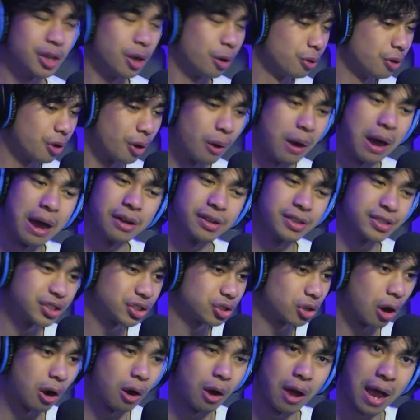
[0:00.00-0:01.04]
You don't know how the
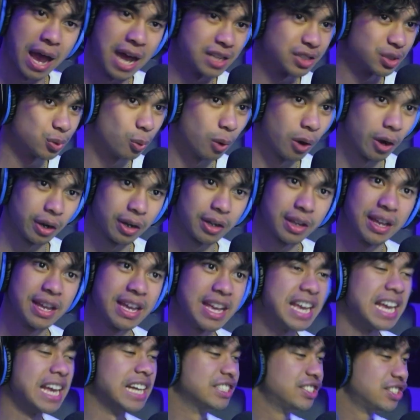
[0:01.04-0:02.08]
Straw Hats work.
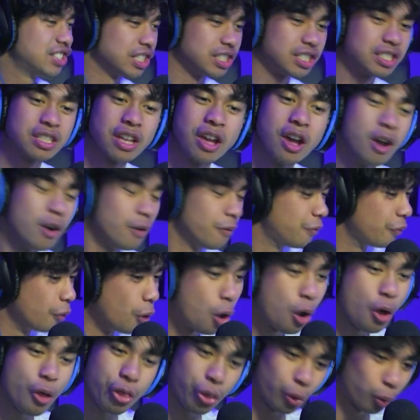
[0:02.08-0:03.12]
It's just
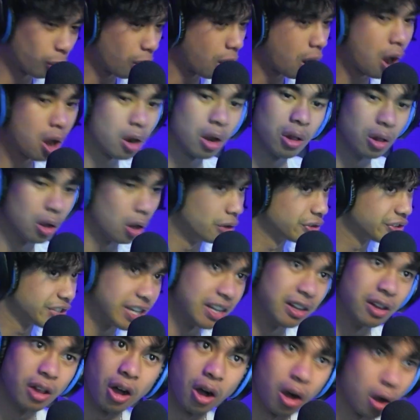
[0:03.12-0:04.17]
full throttle
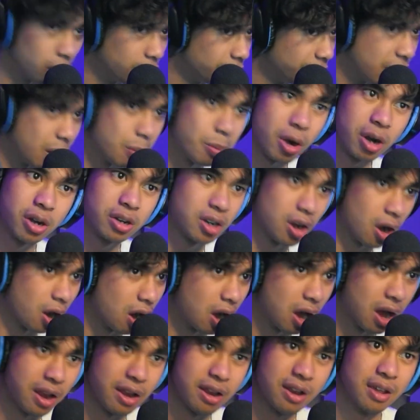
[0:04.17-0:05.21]
until all of them are
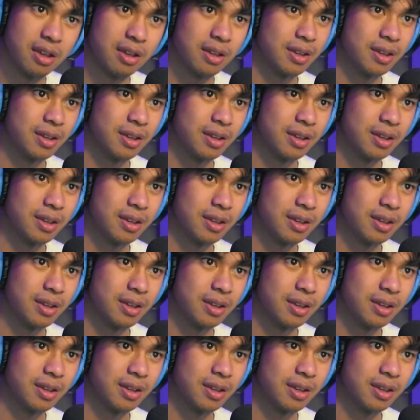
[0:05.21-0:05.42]
gone.